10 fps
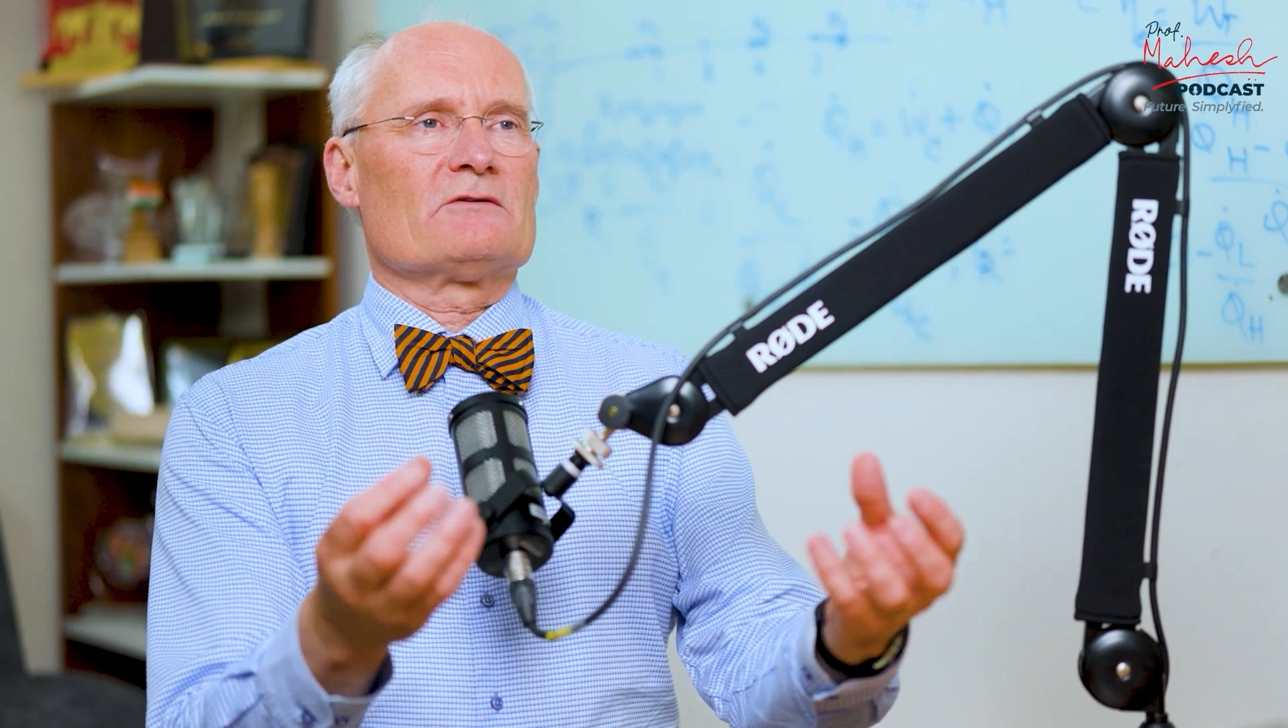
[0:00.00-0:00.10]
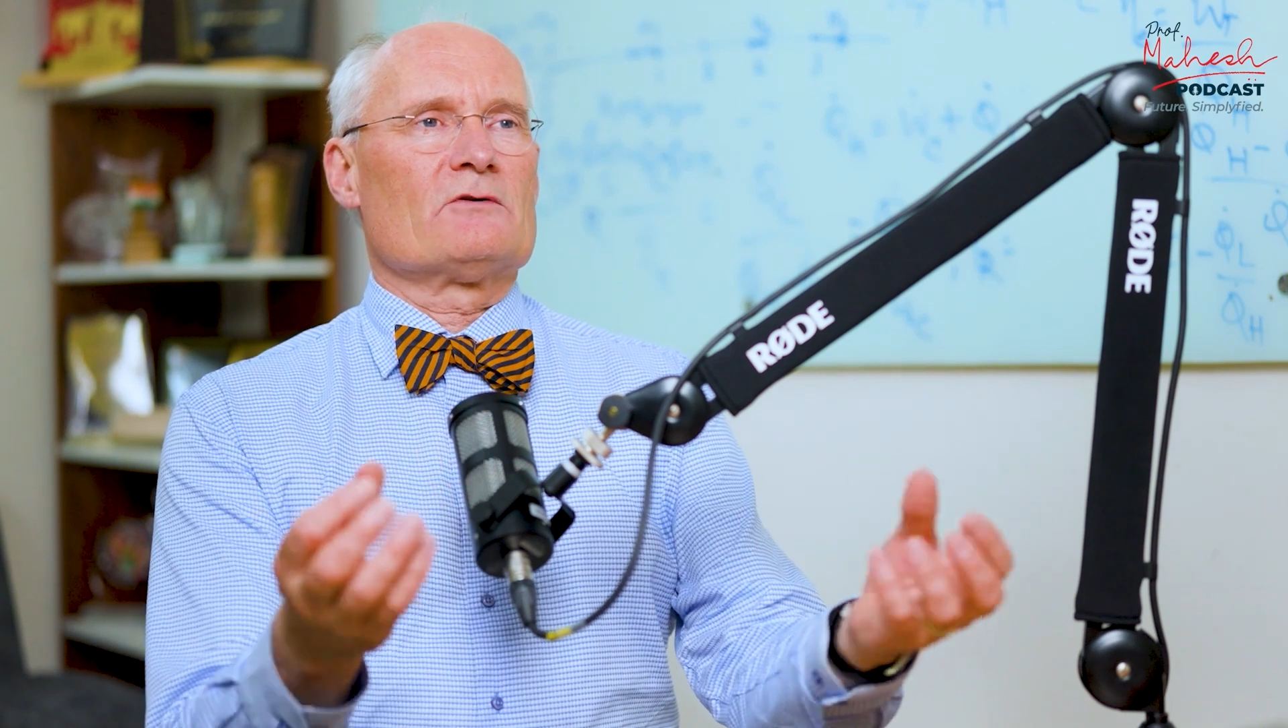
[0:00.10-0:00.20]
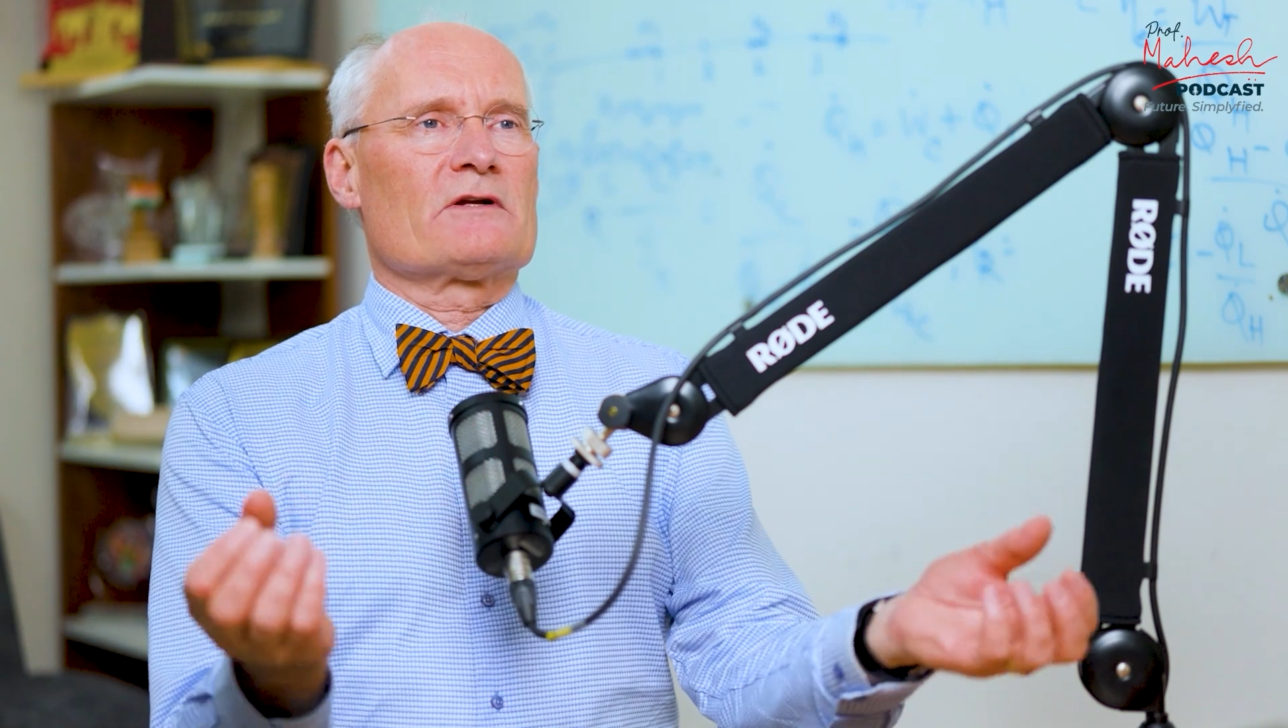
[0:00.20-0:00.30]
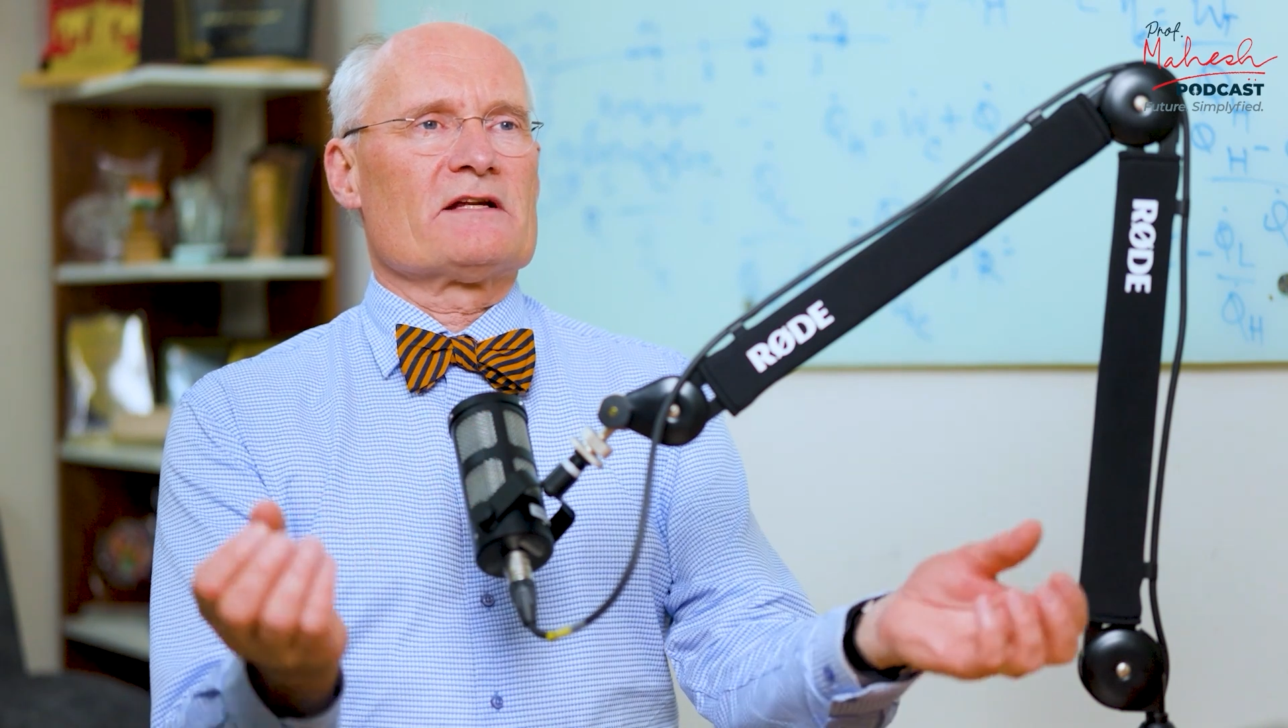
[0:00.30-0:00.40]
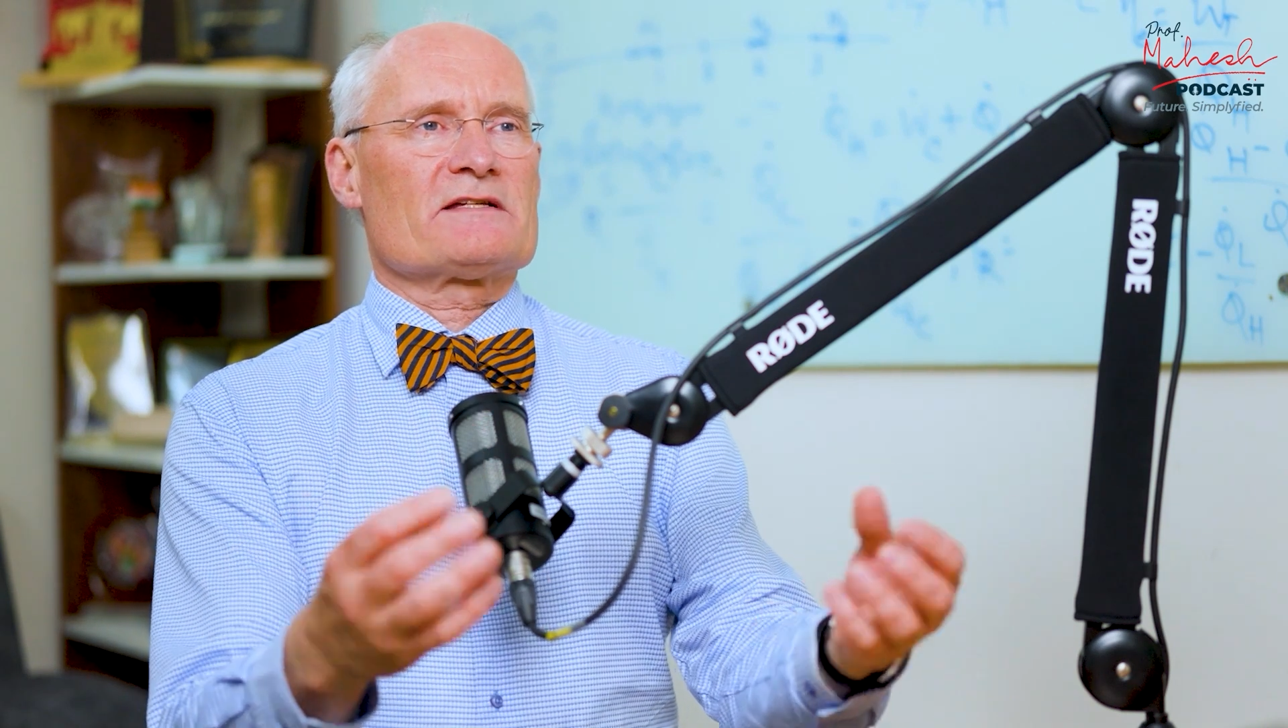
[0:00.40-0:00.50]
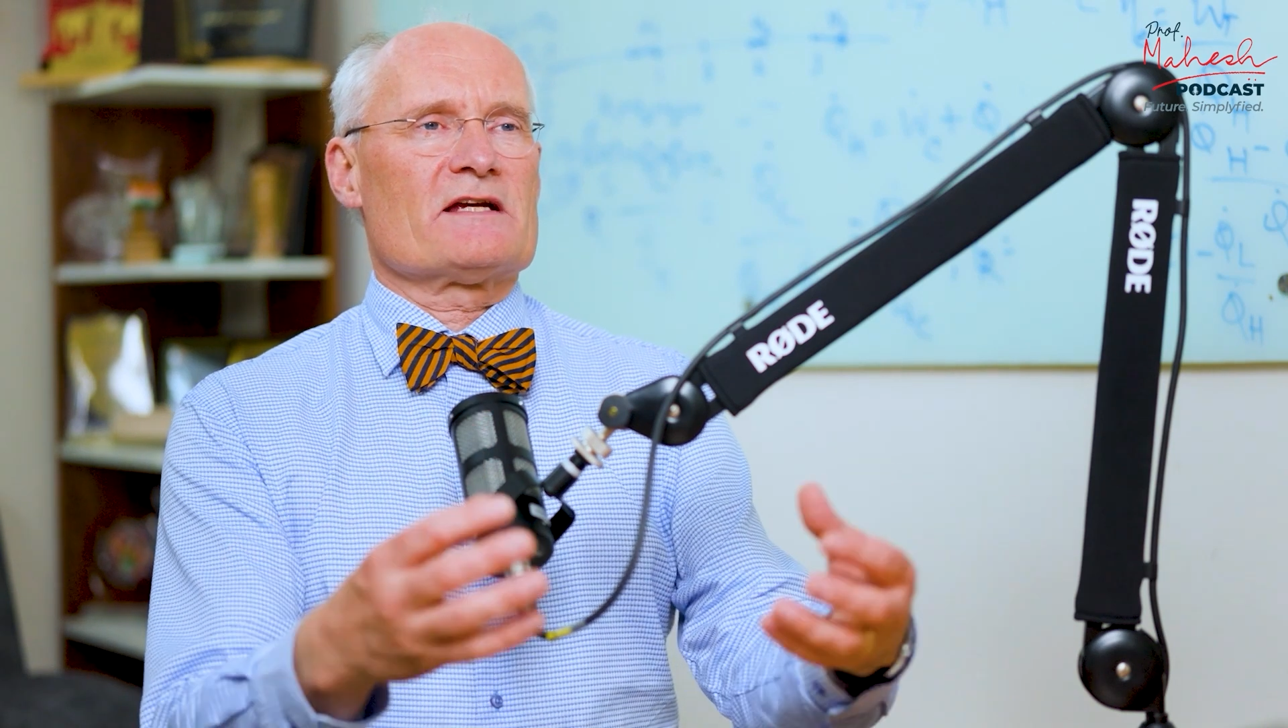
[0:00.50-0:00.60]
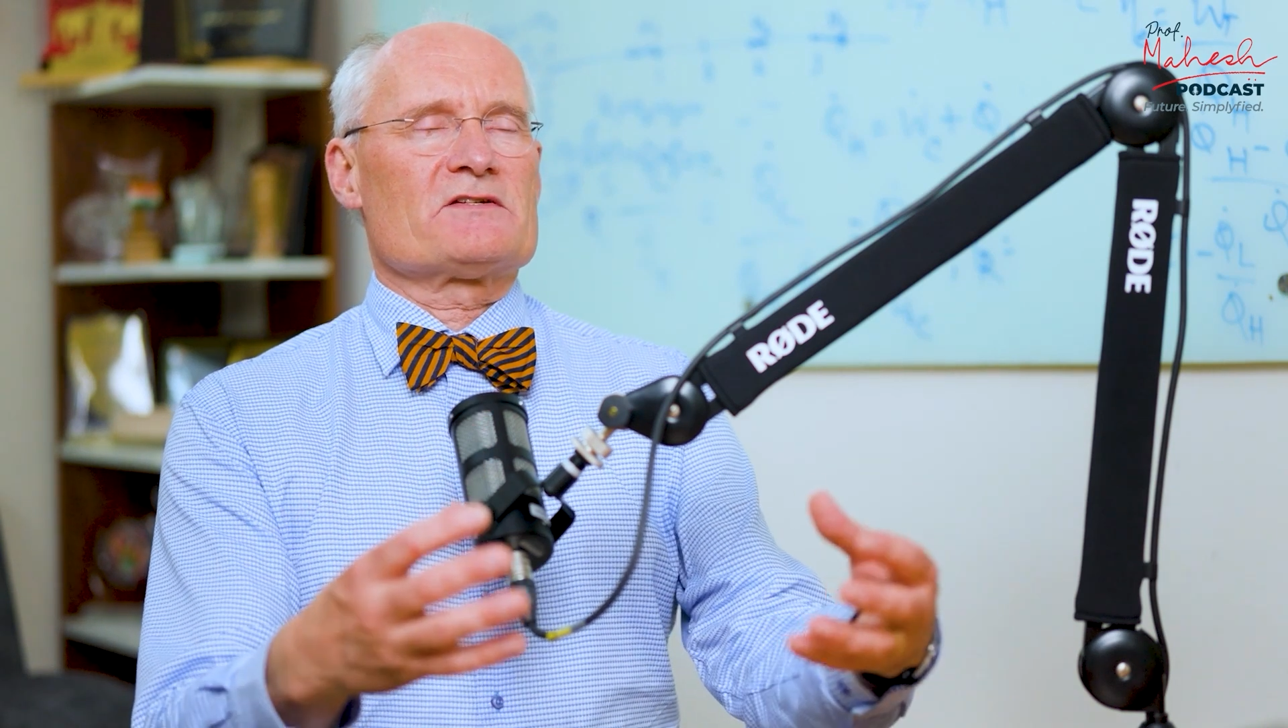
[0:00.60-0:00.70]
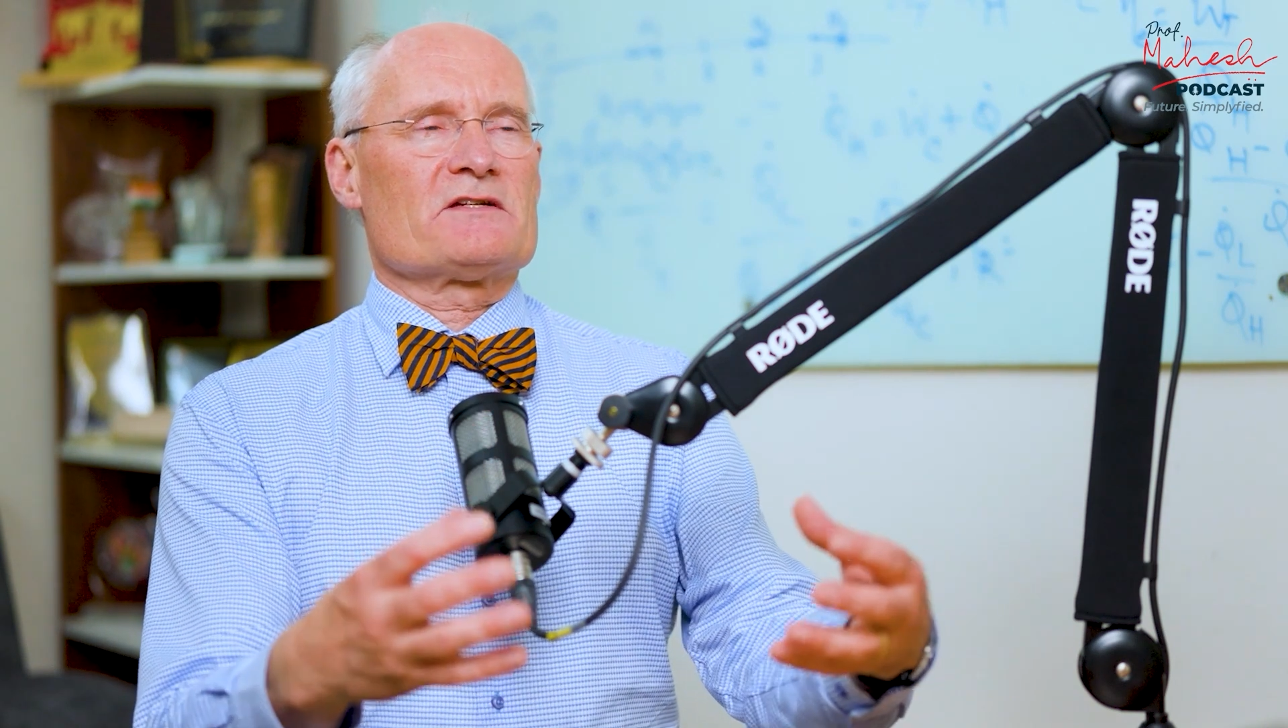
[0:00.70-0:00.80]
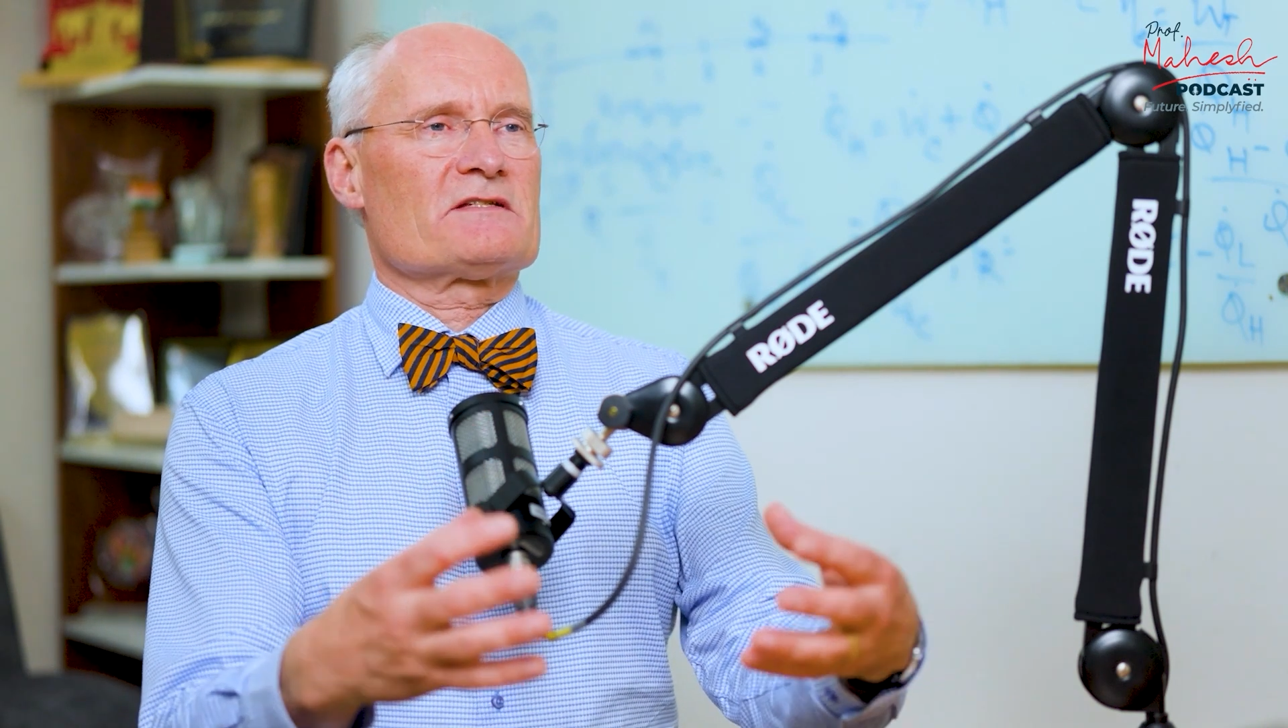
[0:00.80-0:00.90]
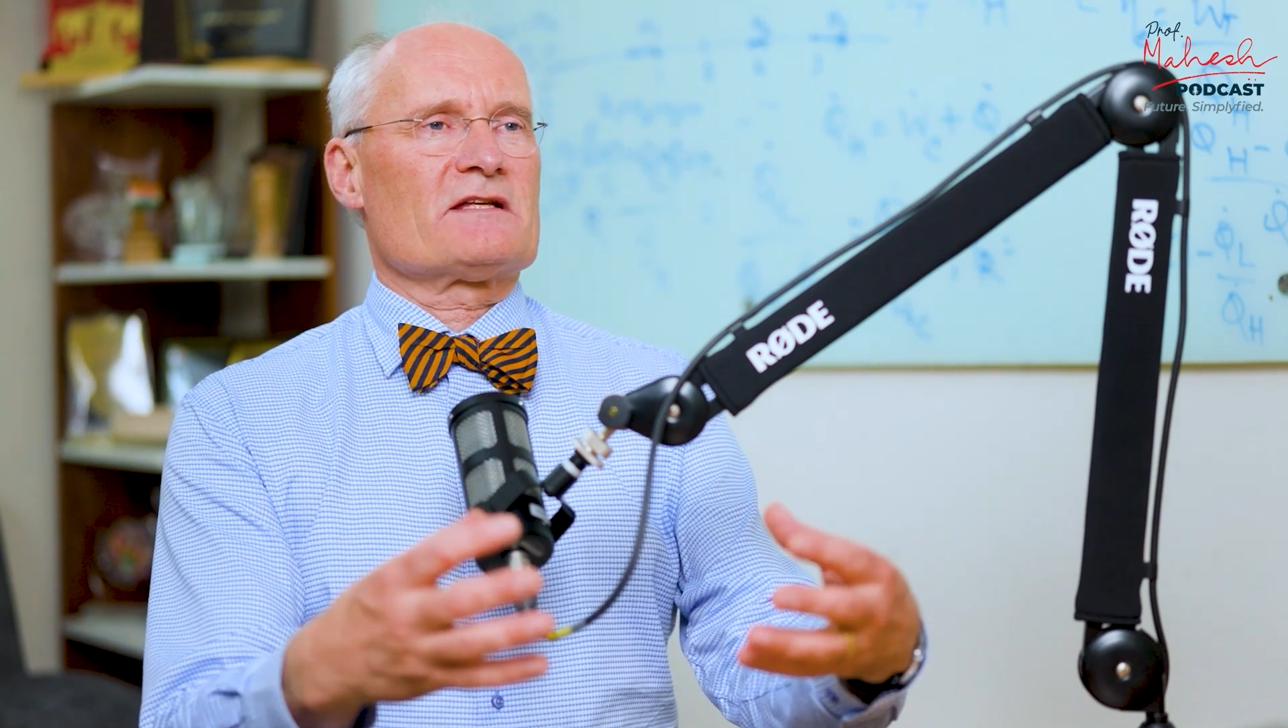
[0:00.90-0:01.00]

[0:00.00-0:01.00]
organizations